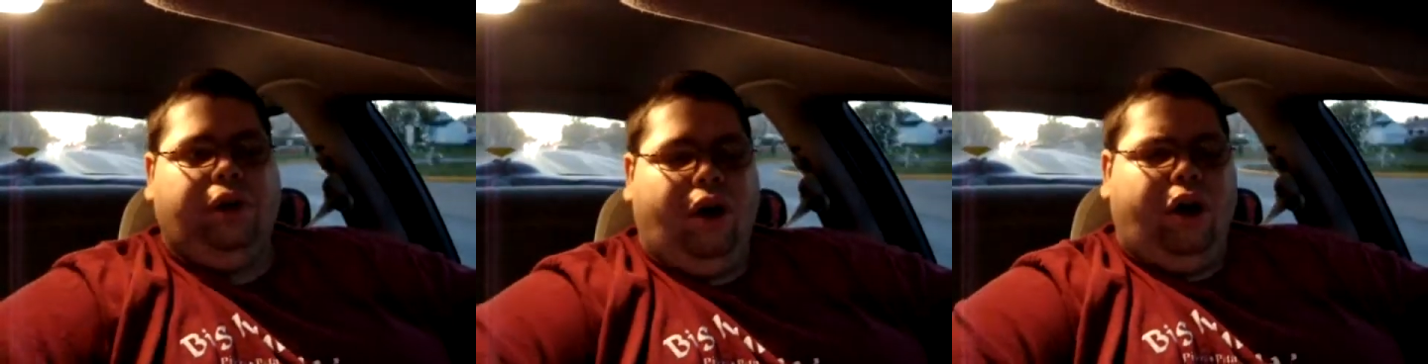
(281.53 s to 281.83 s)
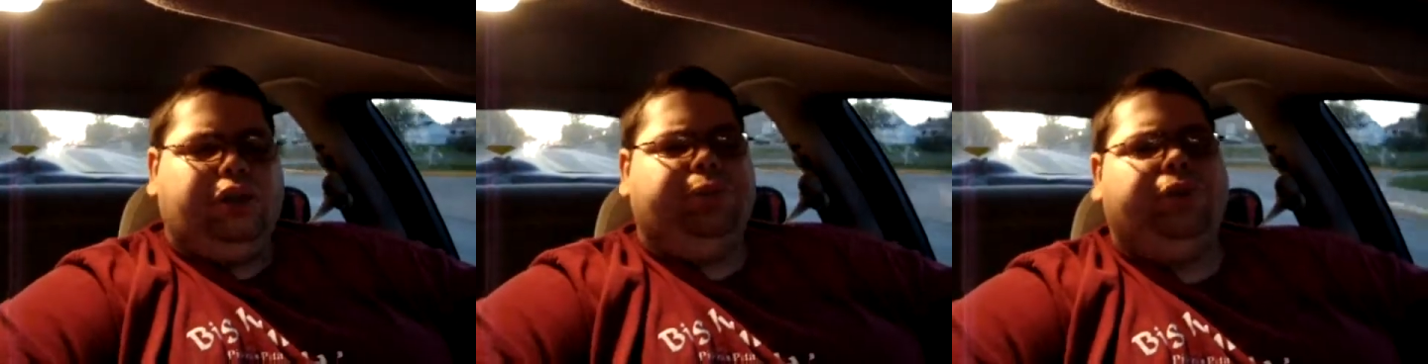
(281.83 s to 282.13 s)

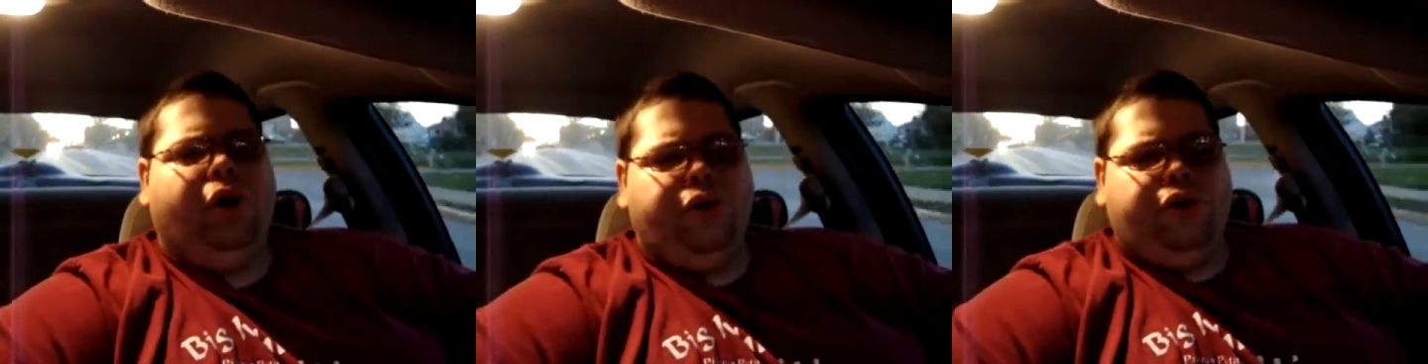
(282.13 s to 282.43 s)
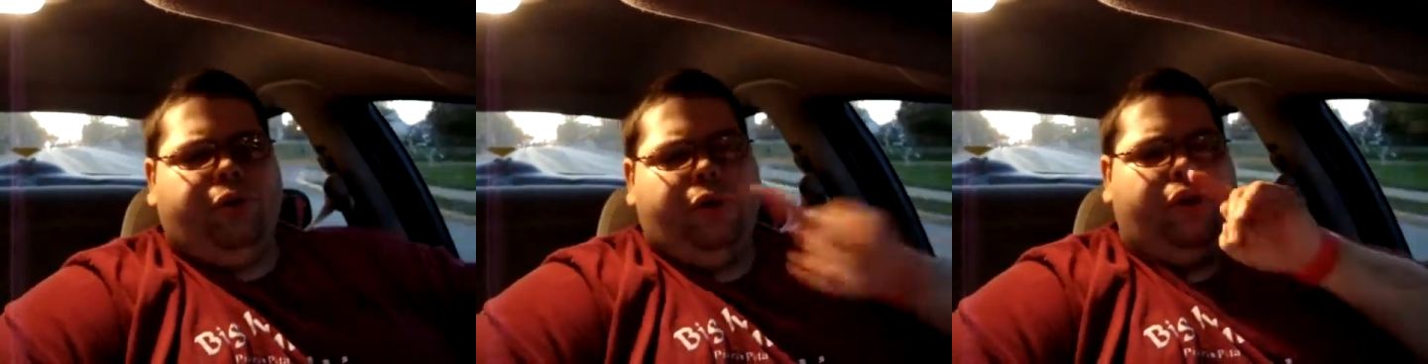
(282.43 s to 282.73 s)
Awesome song. You
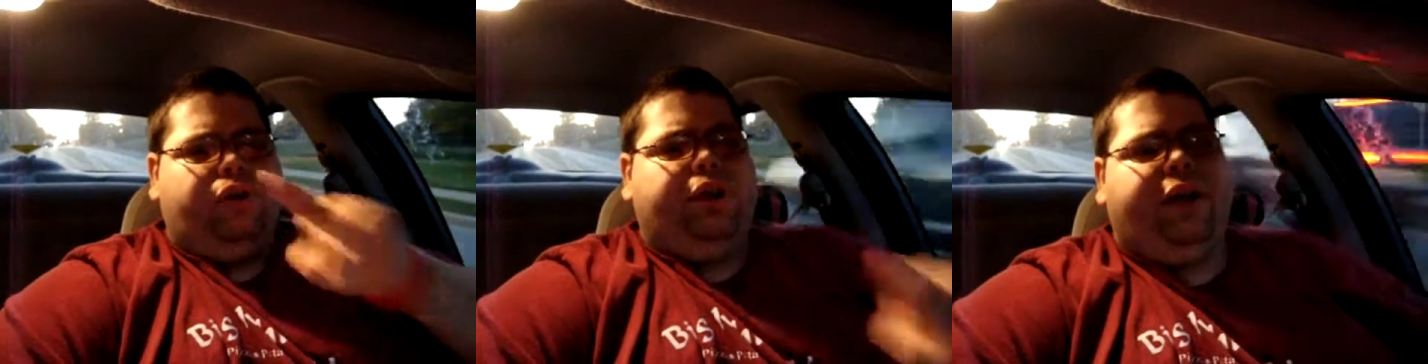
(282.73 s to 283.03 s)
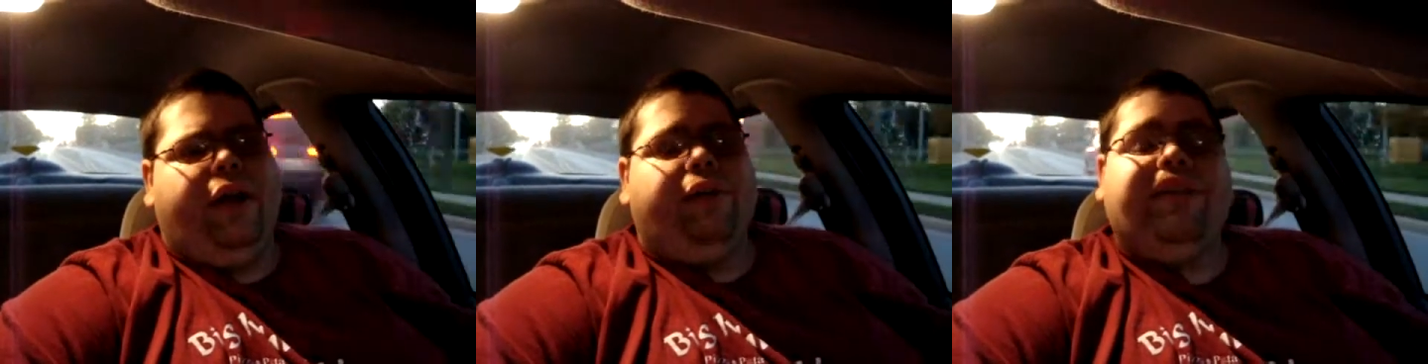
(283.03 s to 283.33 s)
should really go
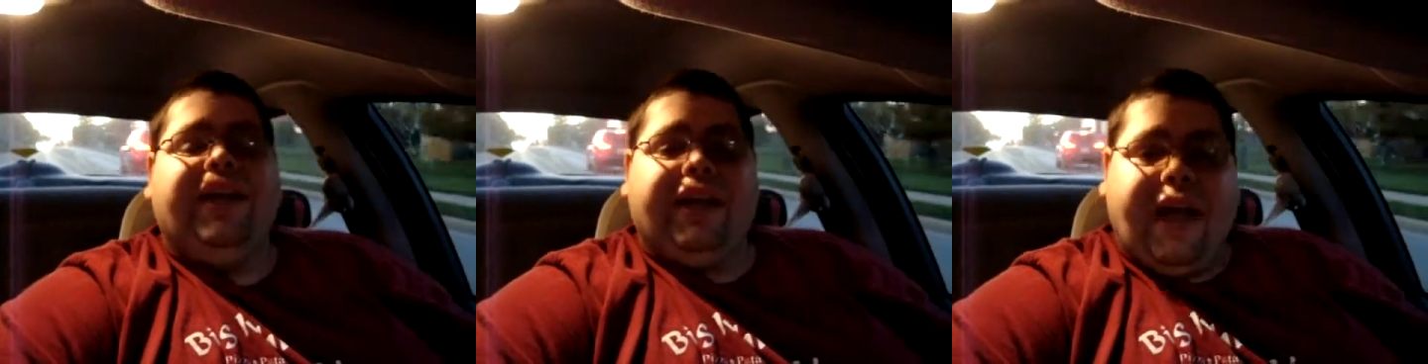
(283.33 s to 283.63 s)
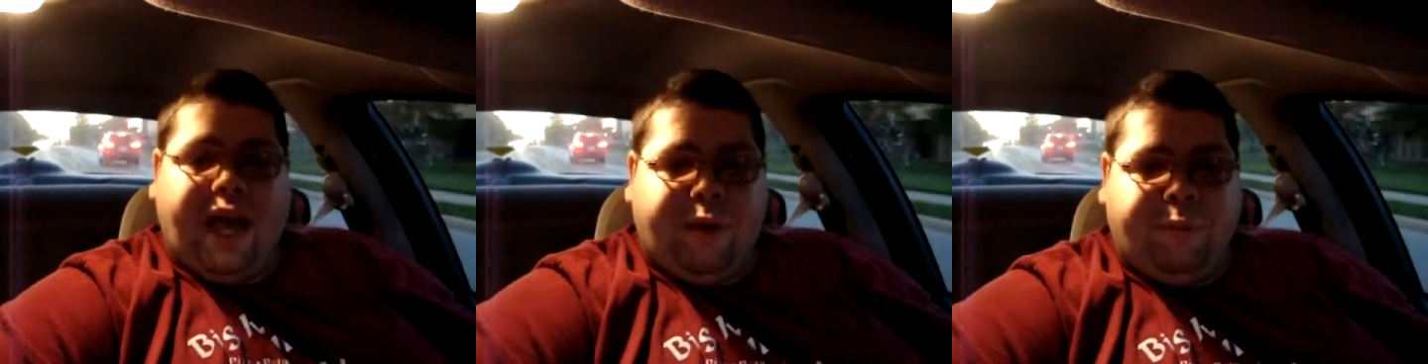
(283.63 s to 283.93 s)
check out The
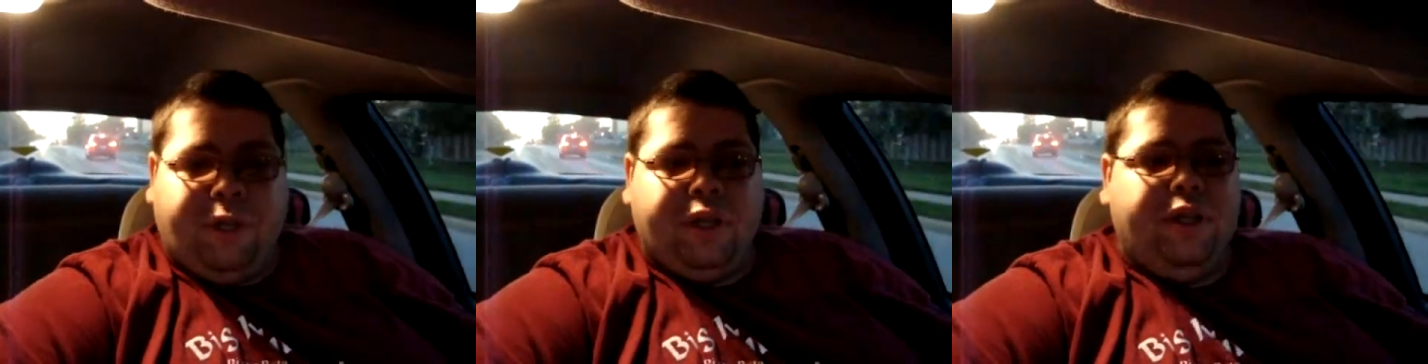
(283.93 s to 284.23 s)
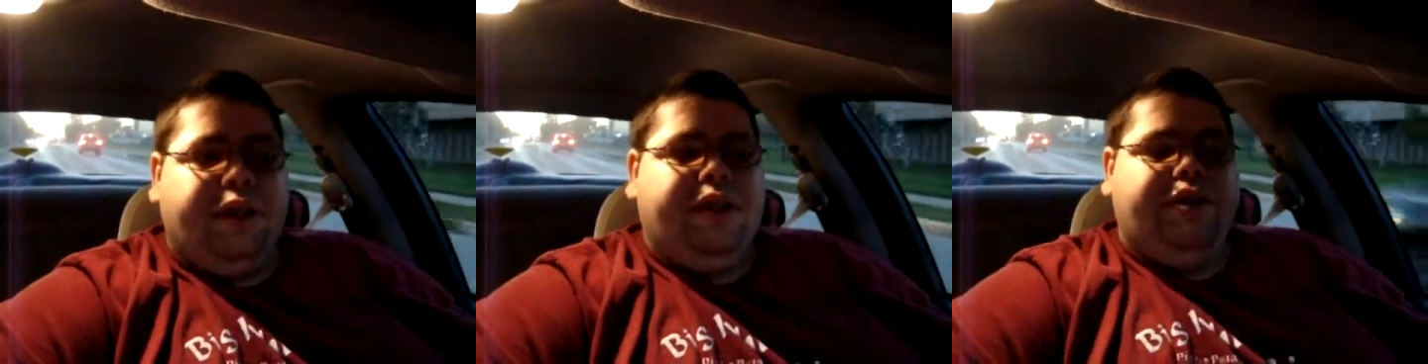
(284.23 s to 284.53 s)
Academy
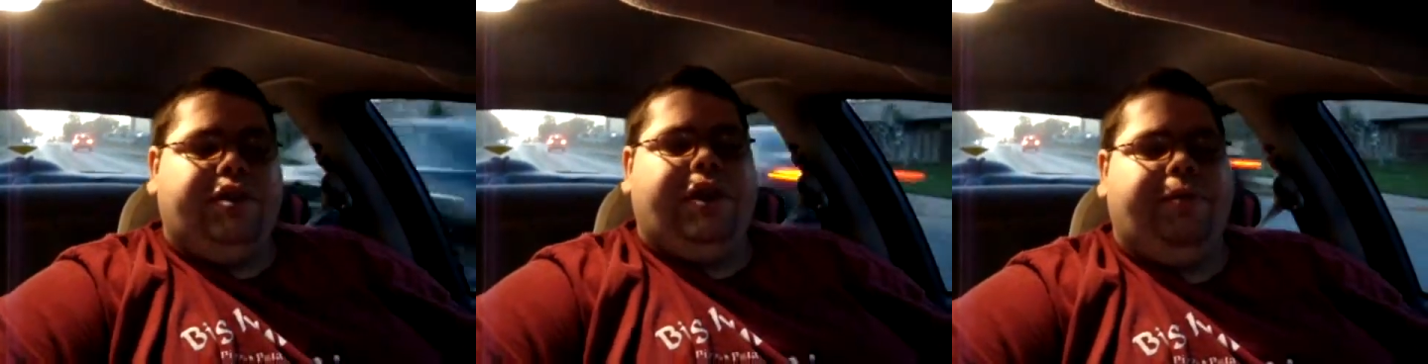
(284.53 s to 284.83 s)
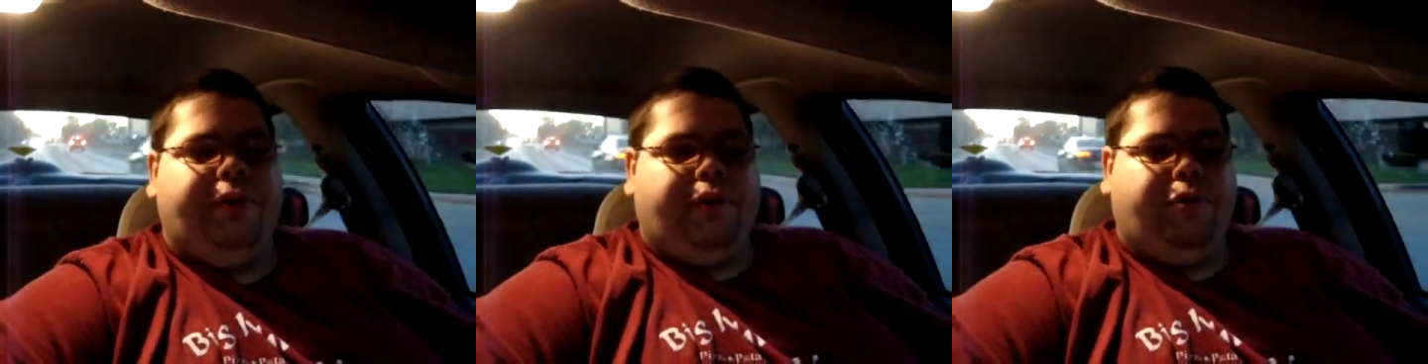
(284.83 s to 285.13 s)
is the name
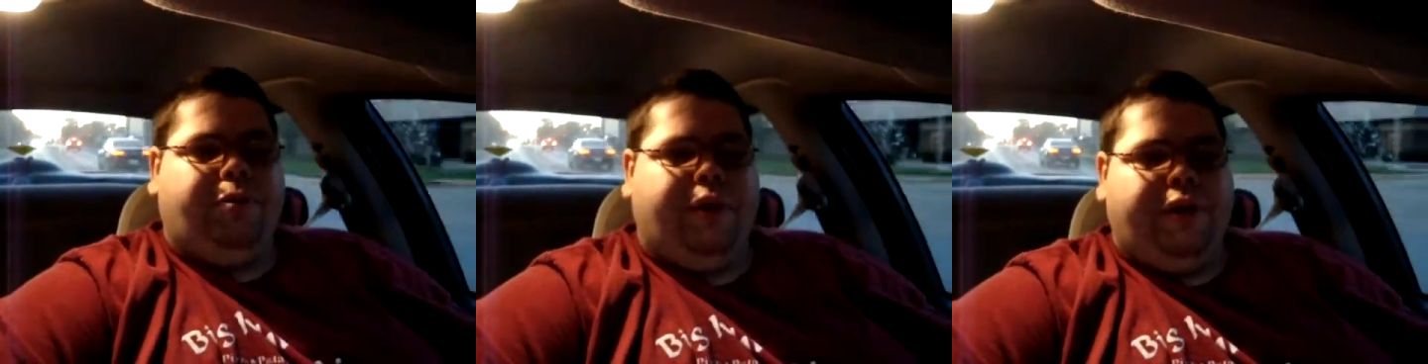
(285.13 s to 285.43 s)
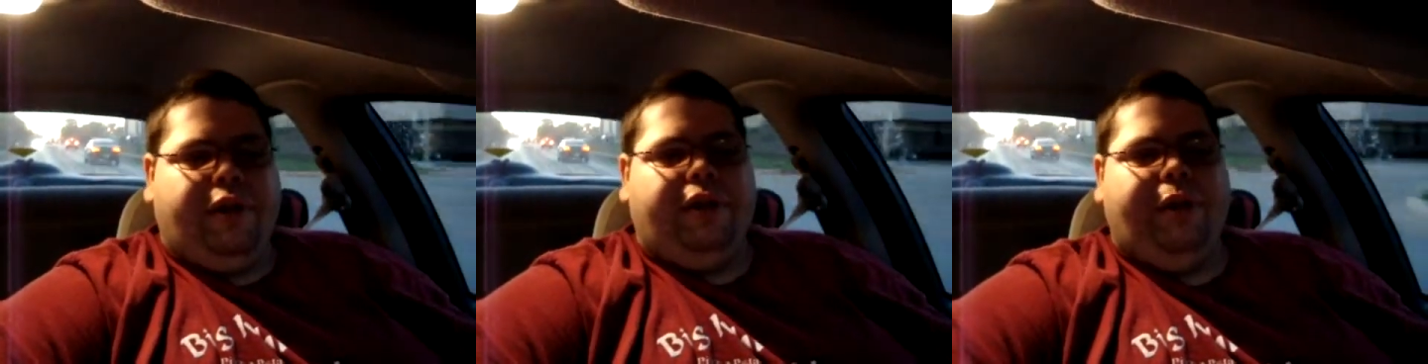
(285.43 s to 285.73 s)
of the group right there.